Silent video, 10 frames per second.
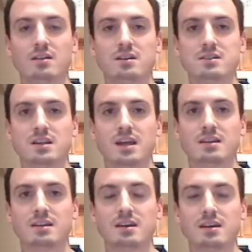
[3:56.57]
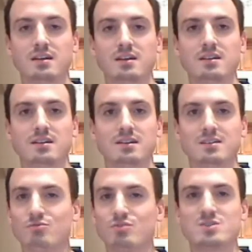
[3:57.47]
Doesn't get the
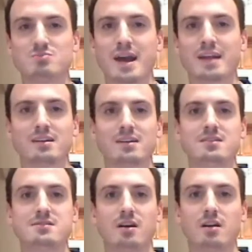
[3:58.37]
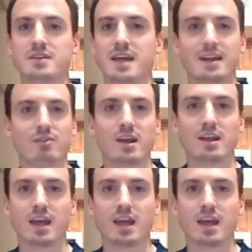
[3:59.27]
respect that he deserves. He had a great